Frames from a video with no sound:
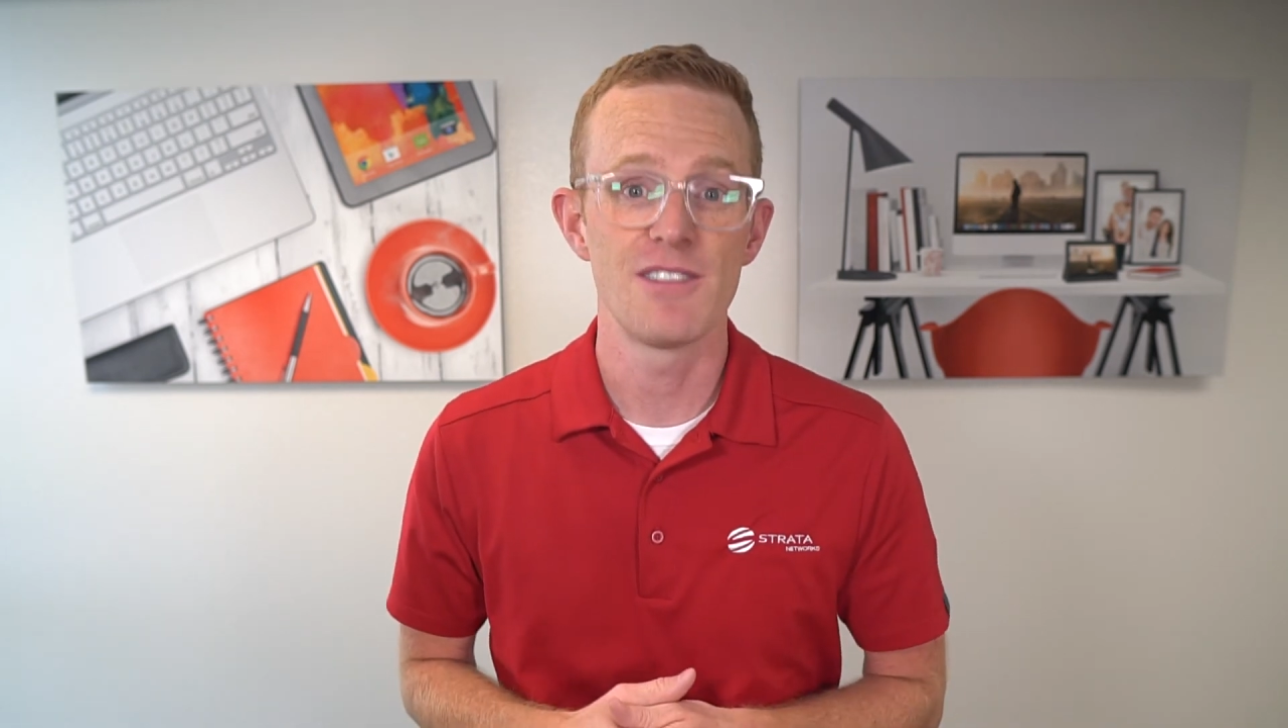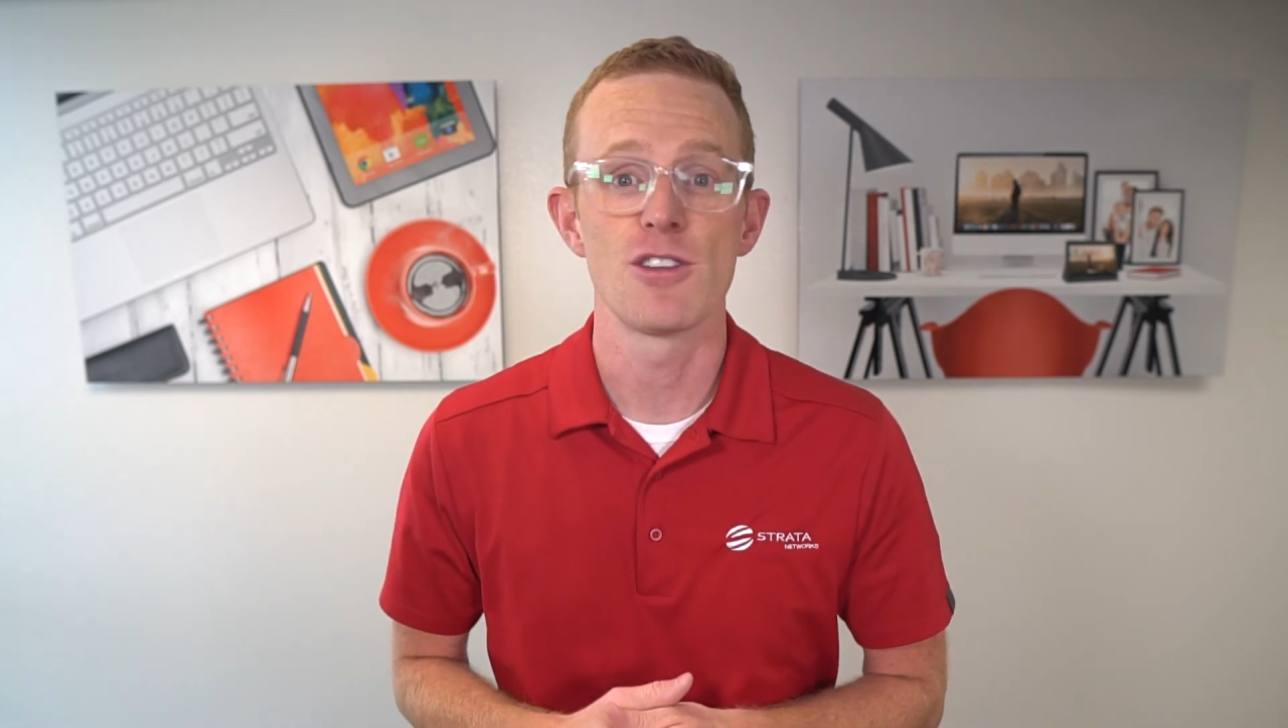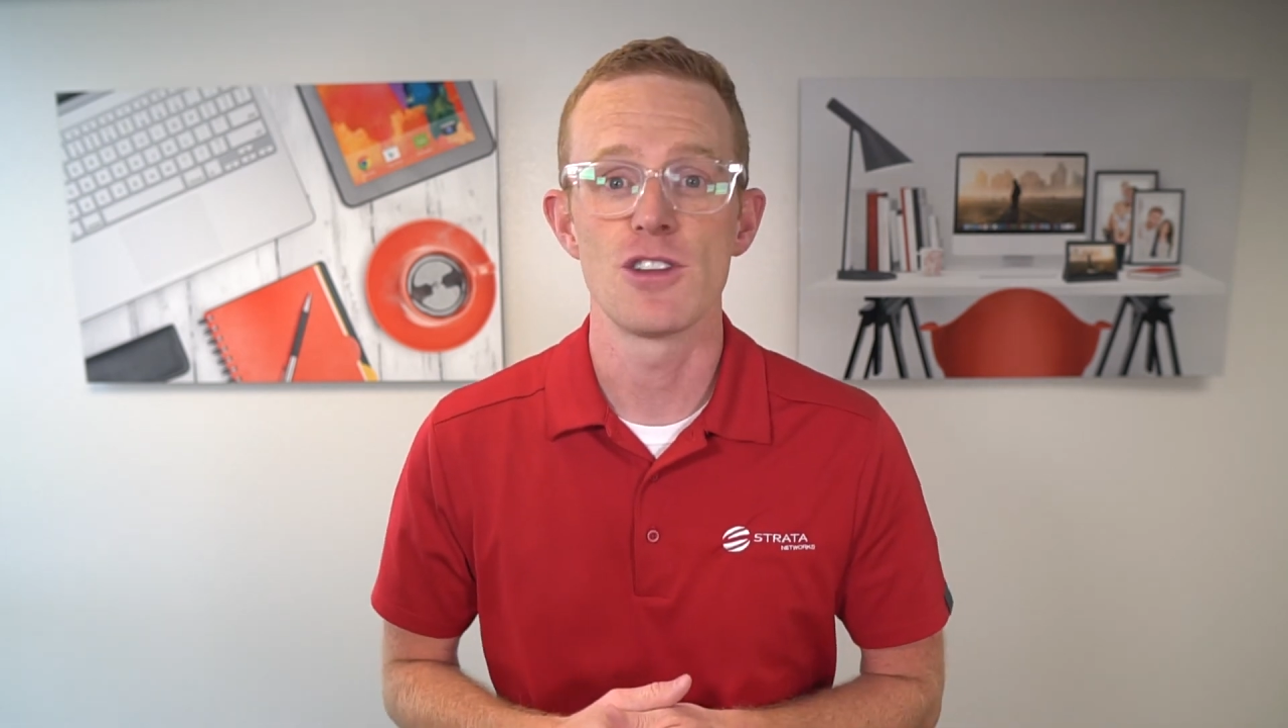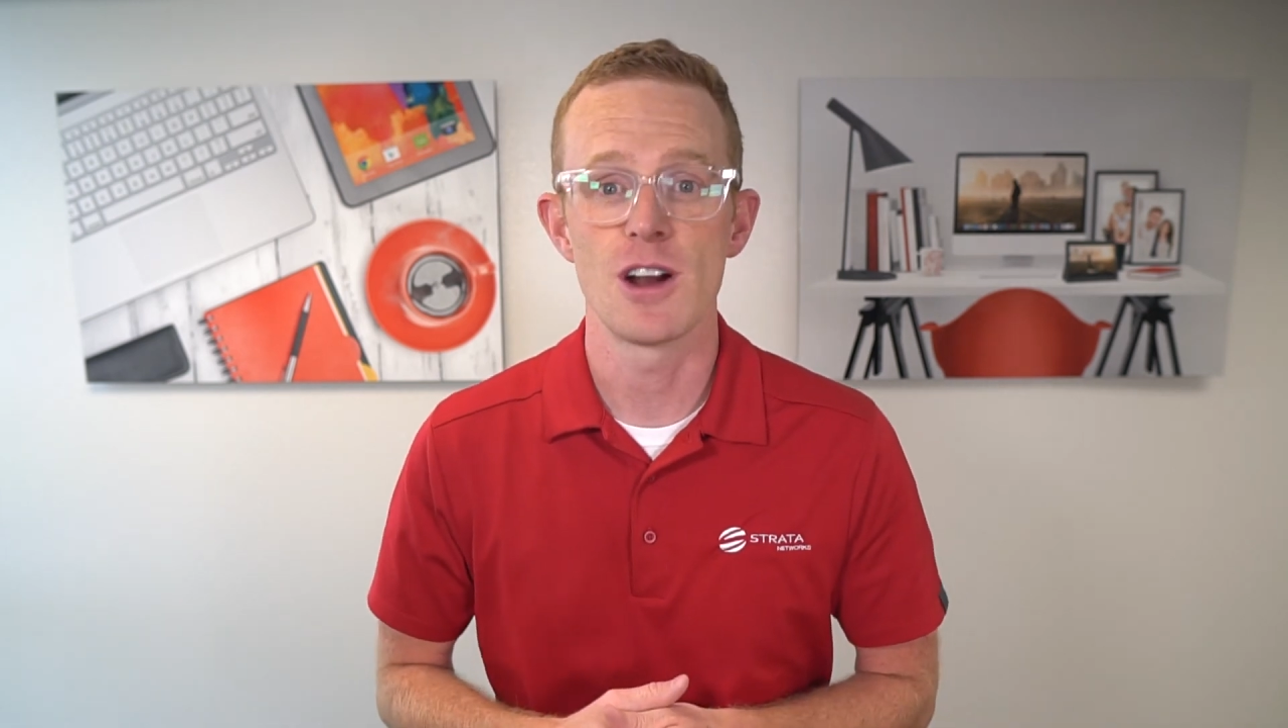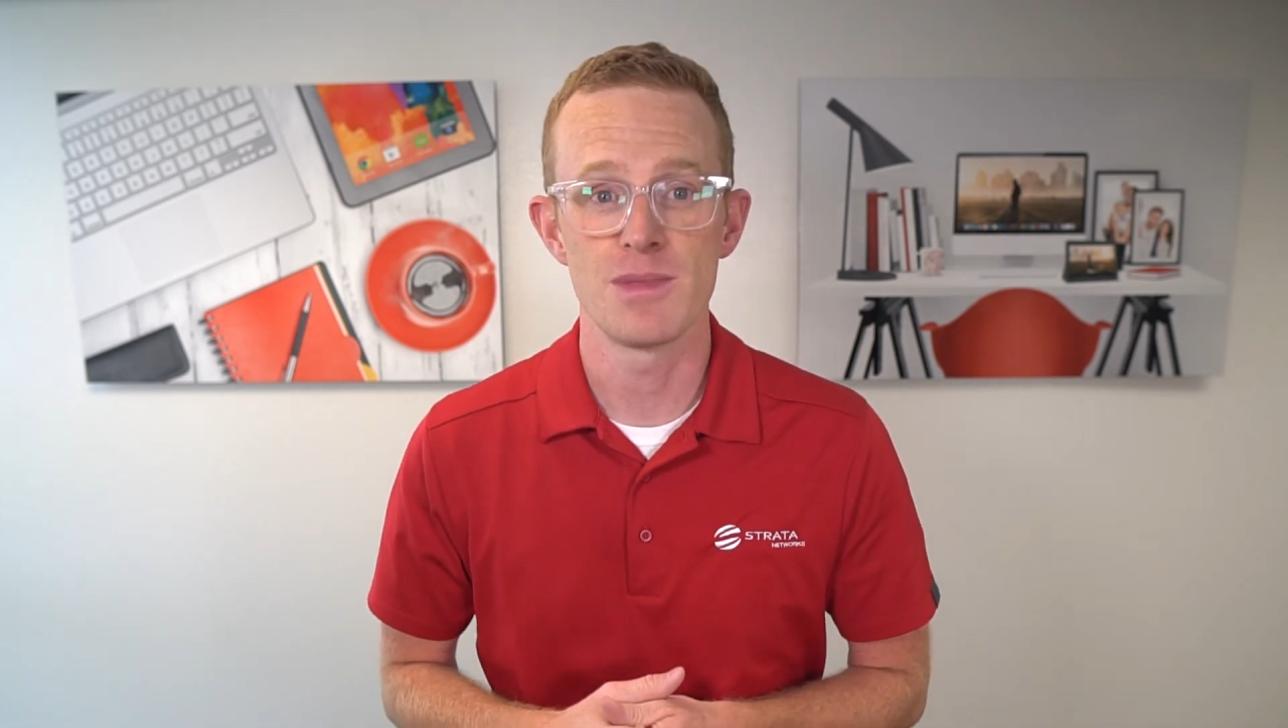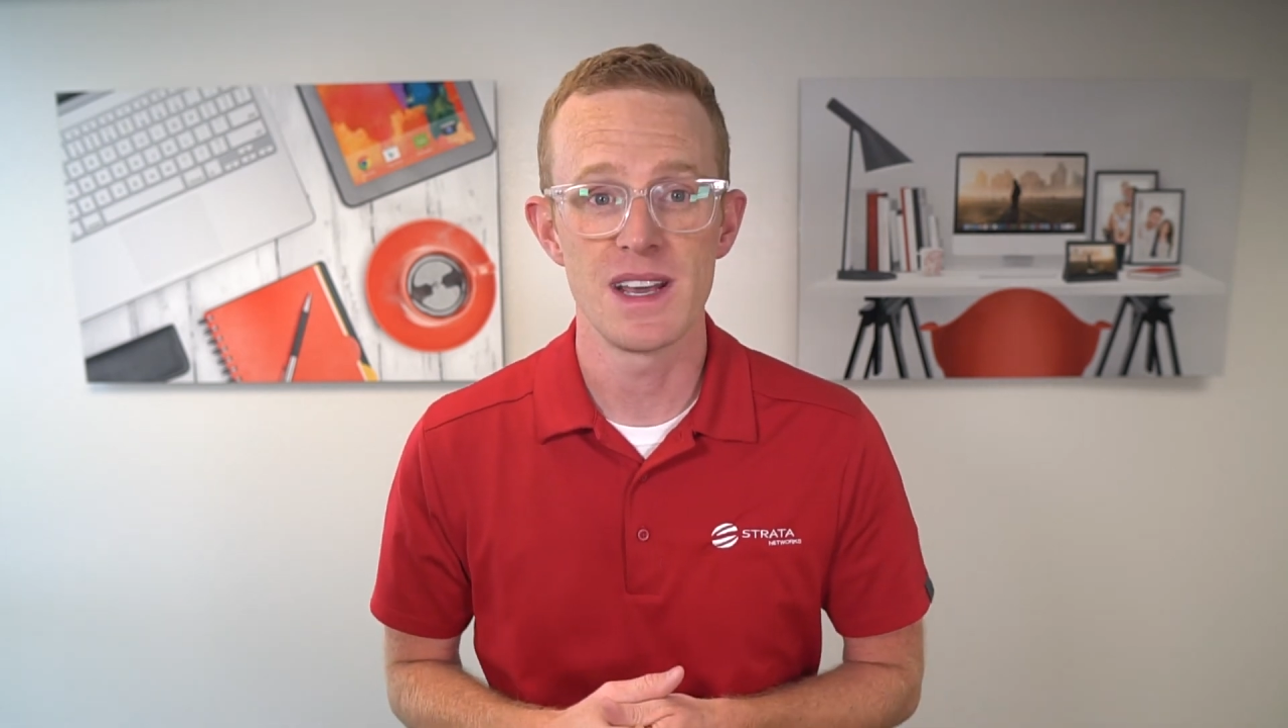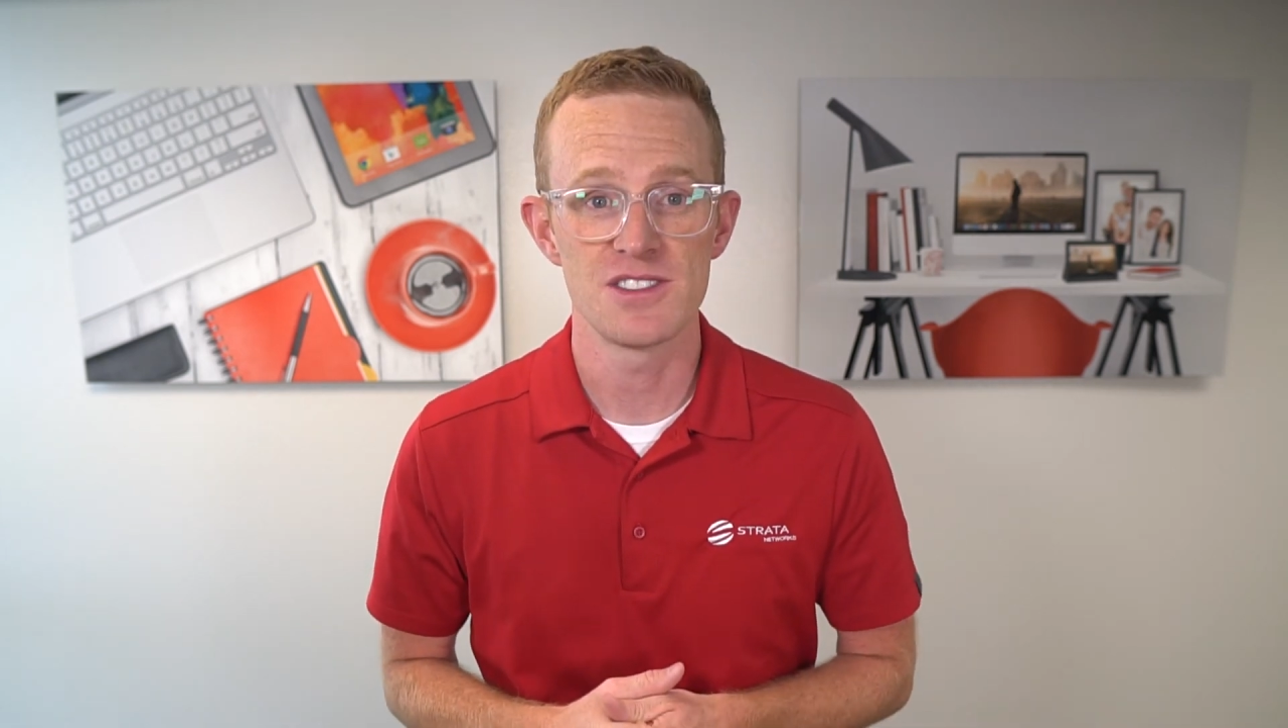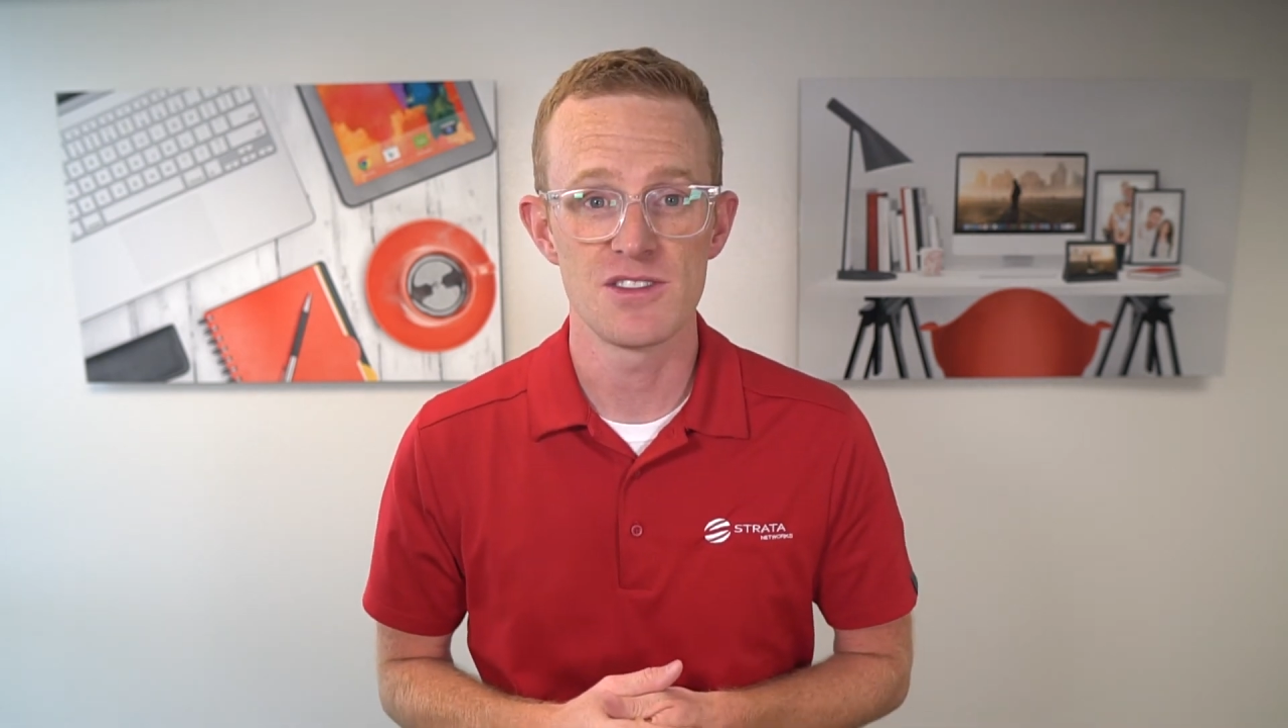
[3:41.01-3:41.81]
further updates